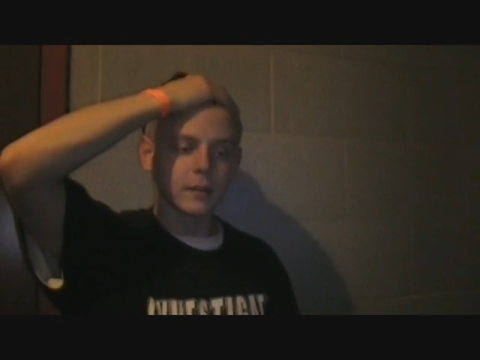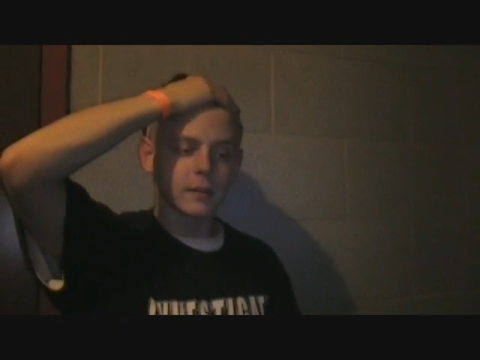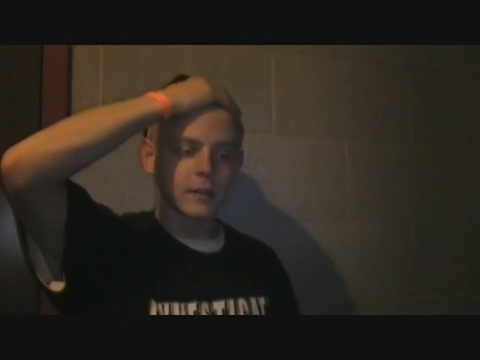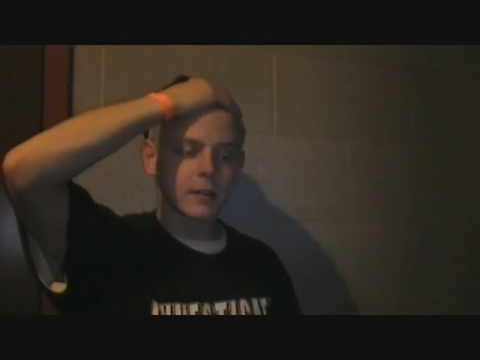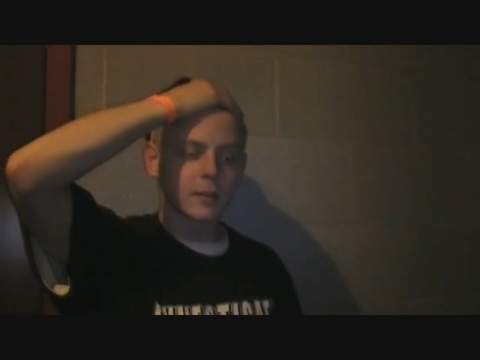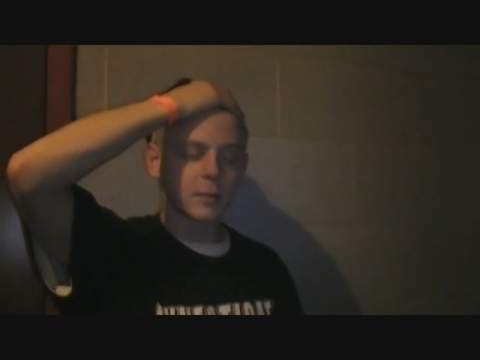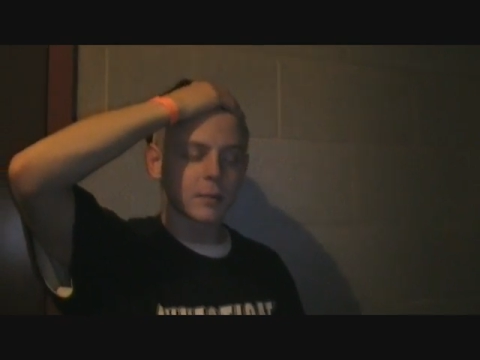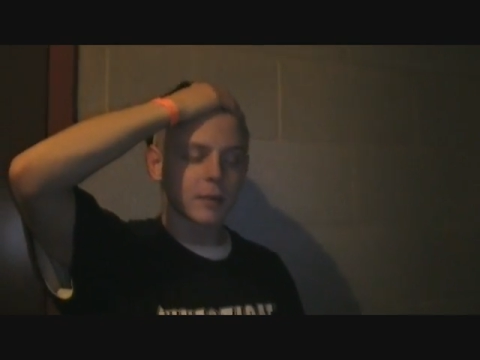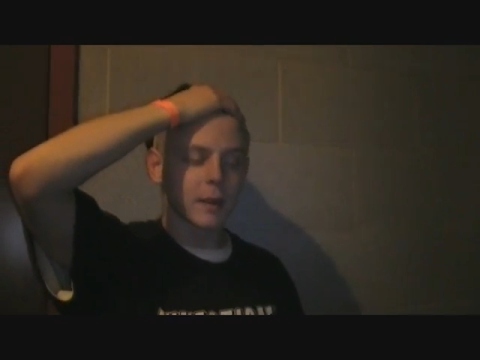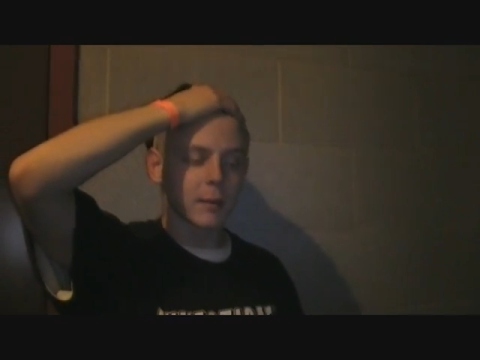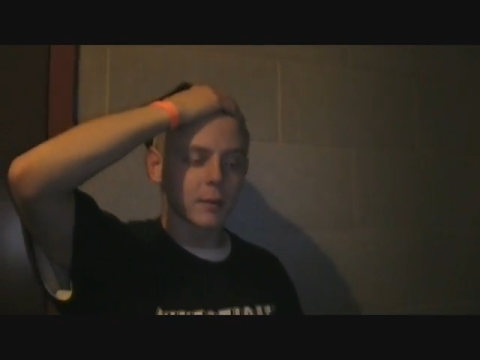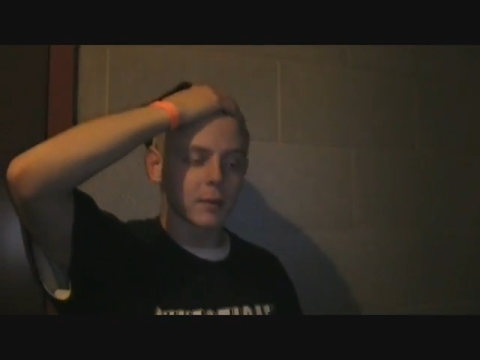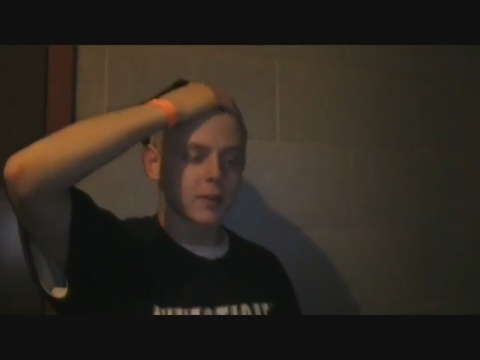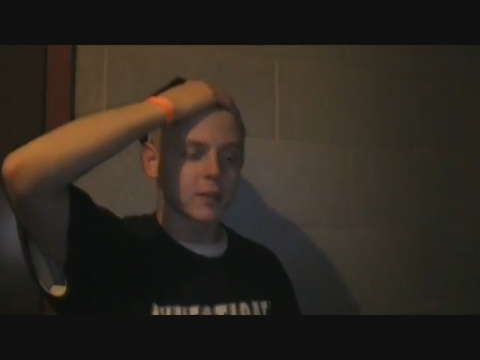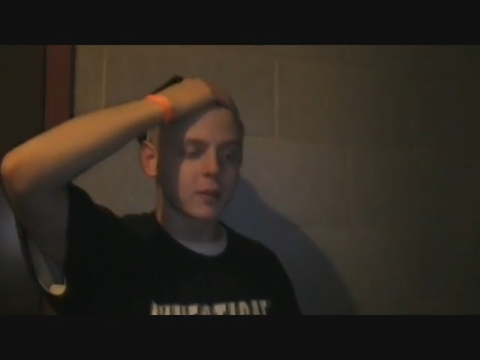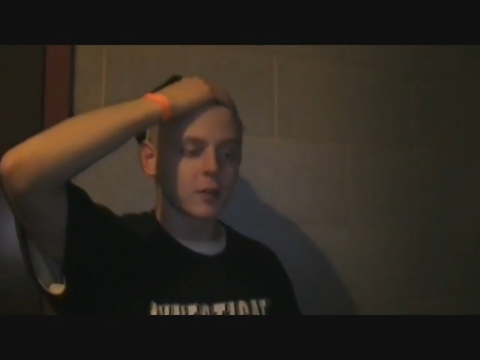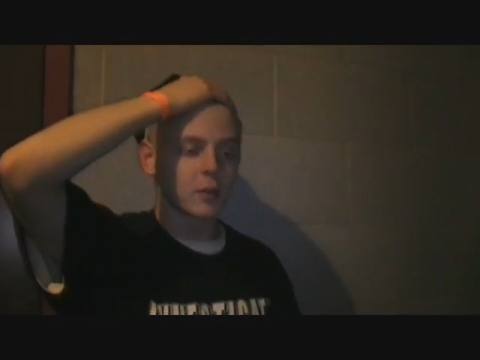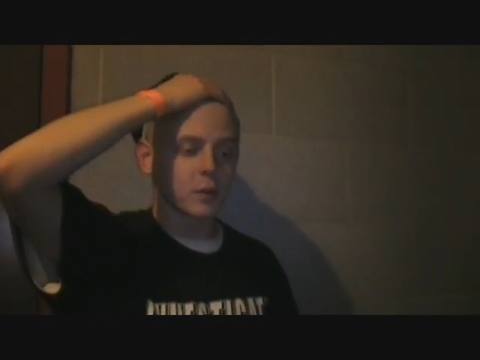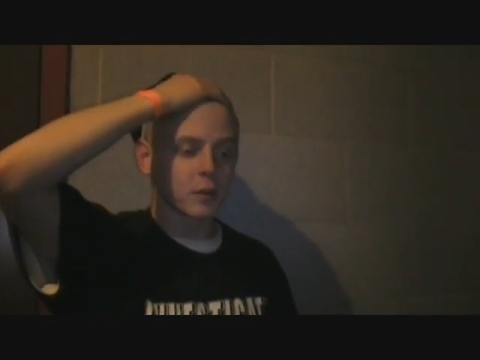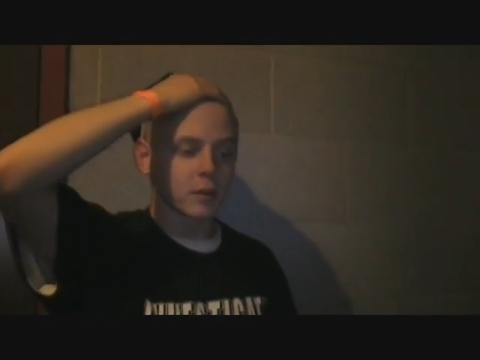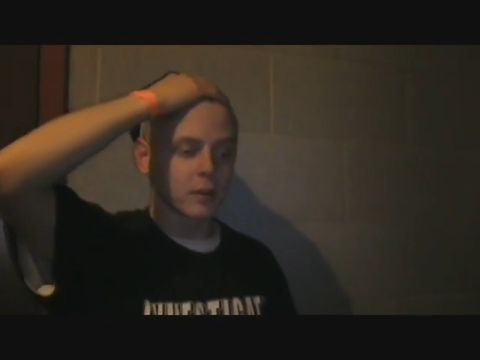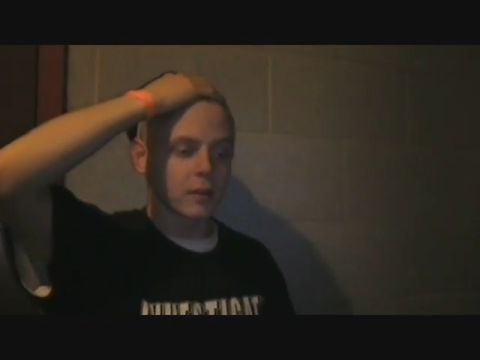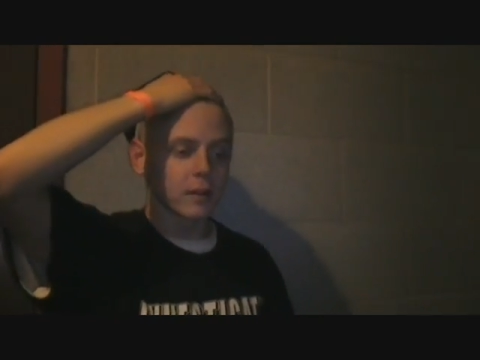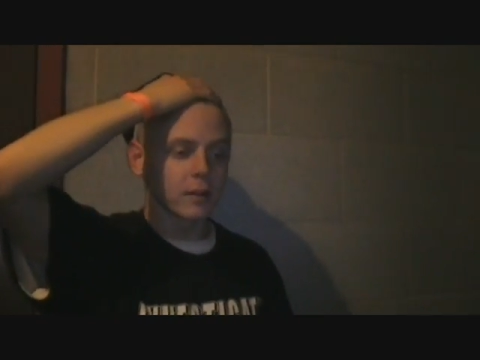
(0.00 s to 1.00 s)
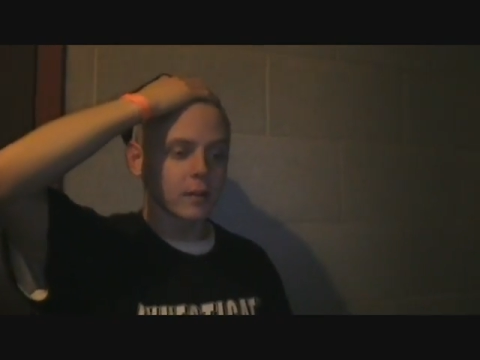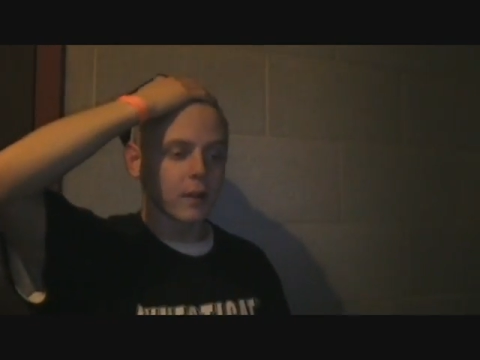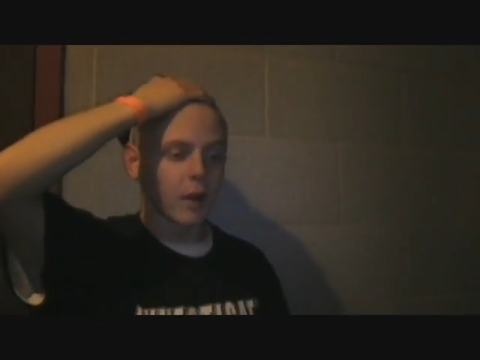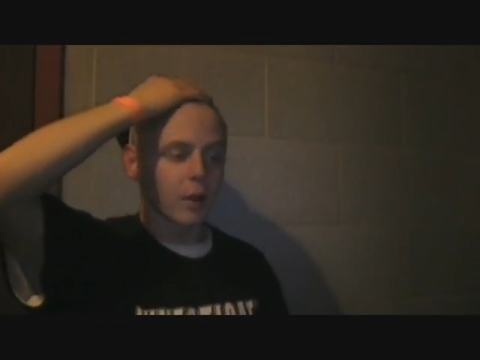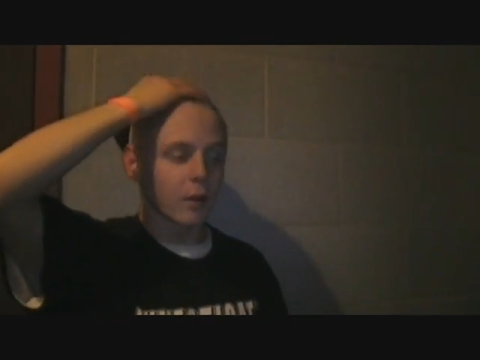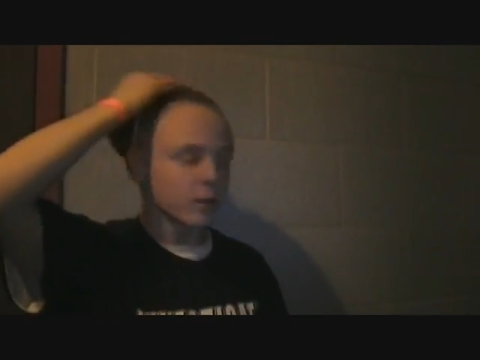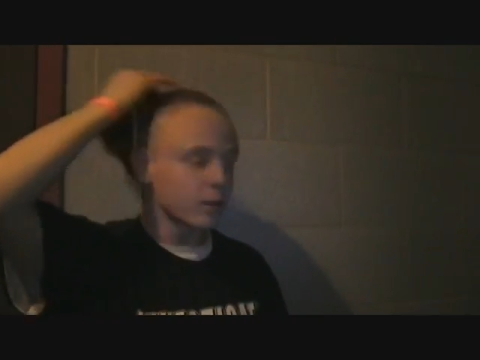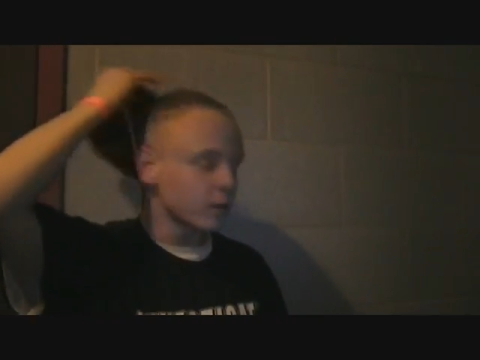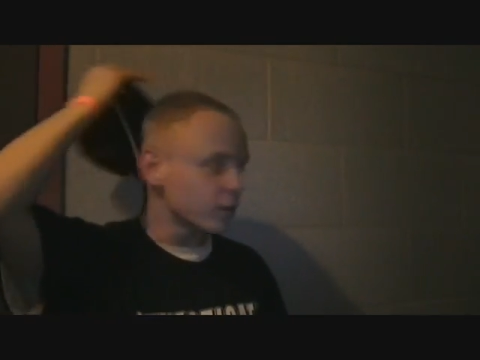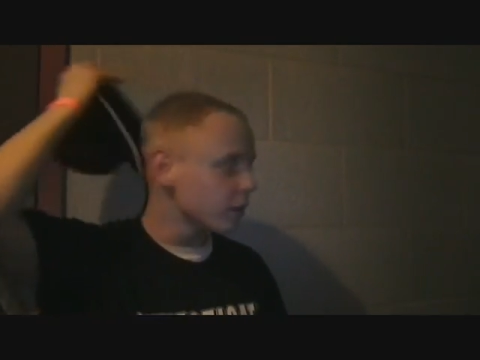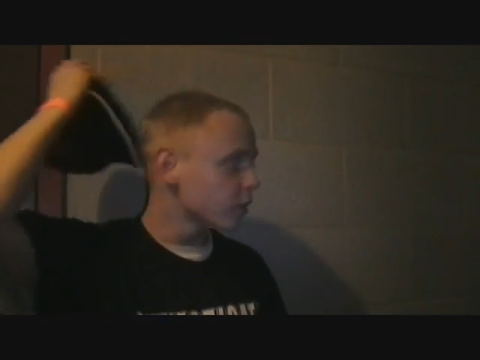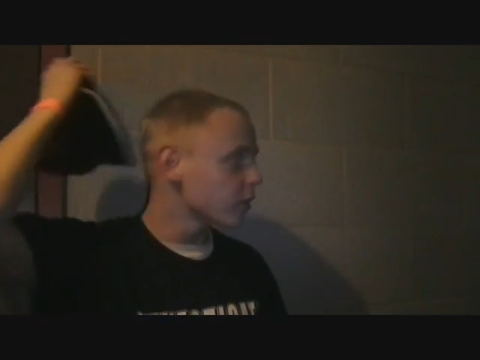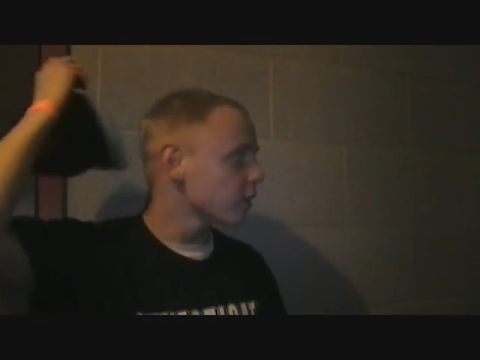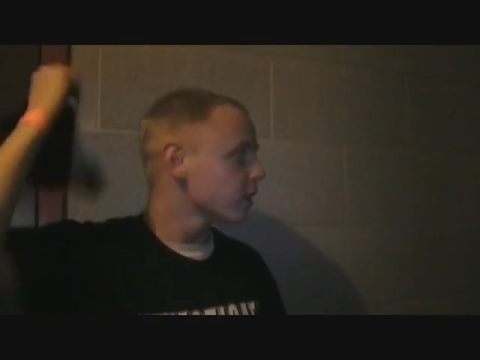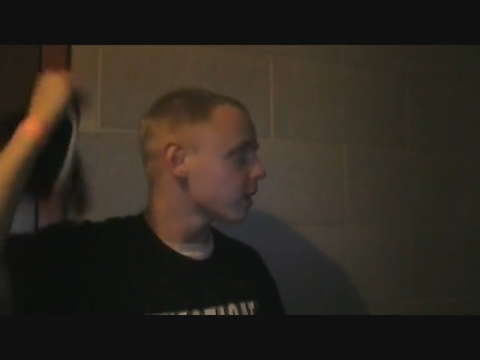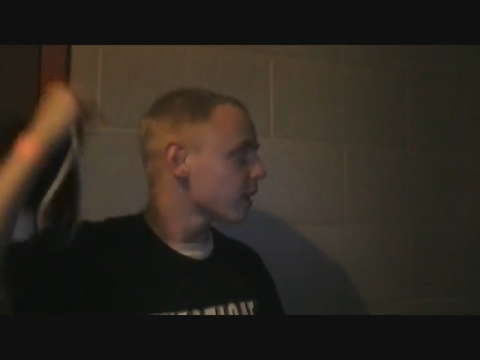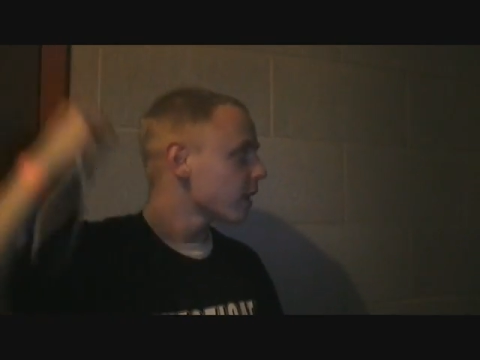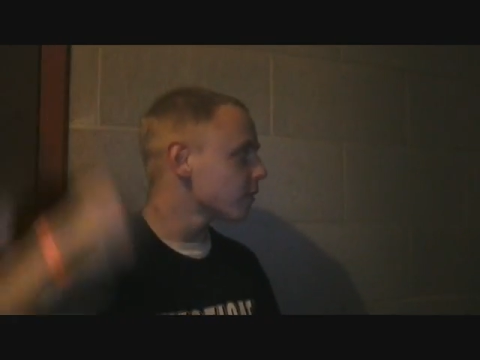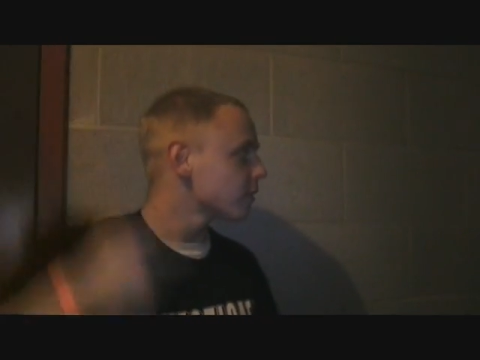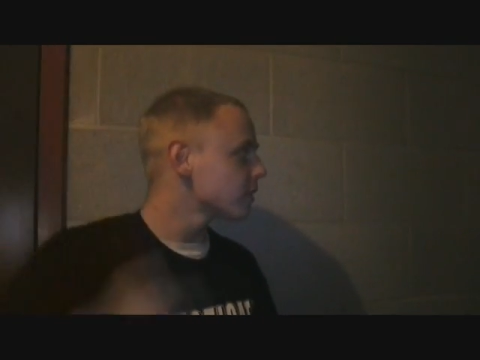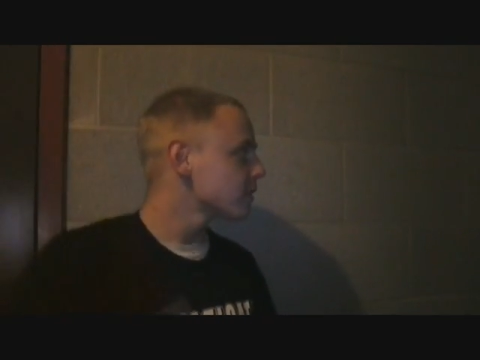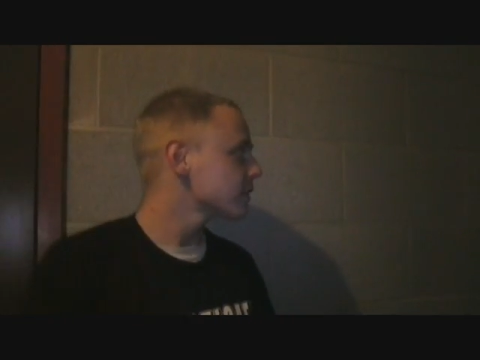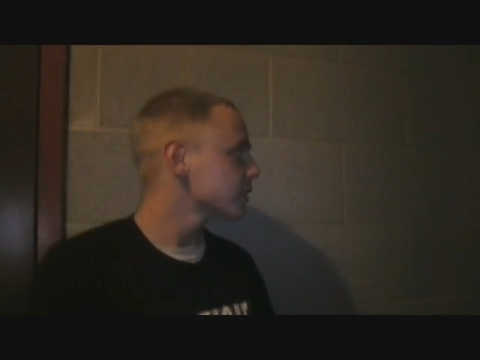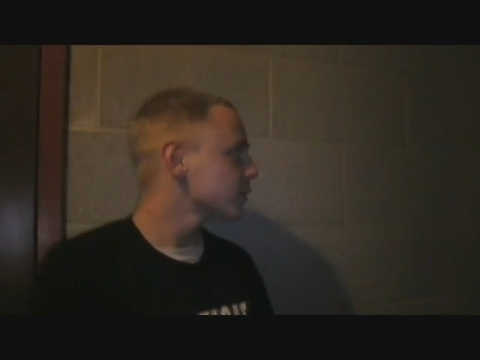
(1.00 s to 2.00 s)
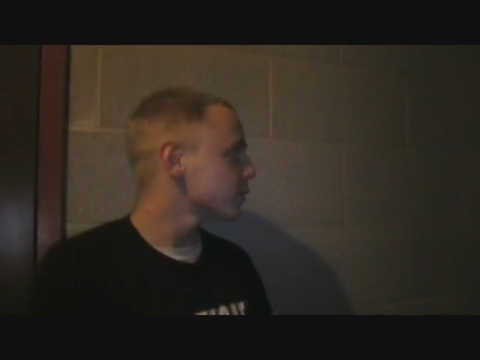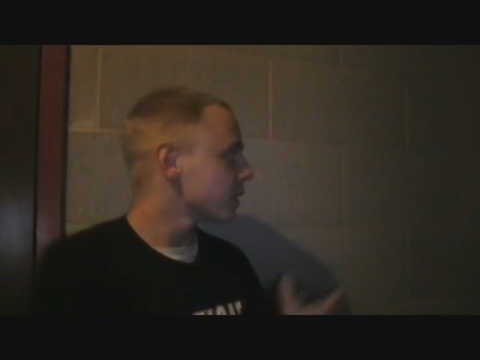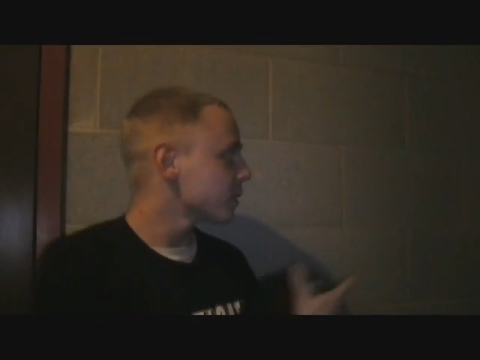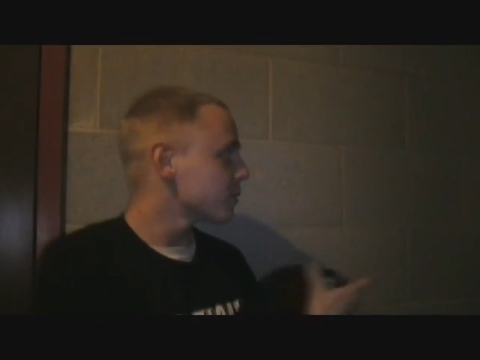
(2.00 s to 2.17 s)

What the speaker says: The September tour out in New York, obviously,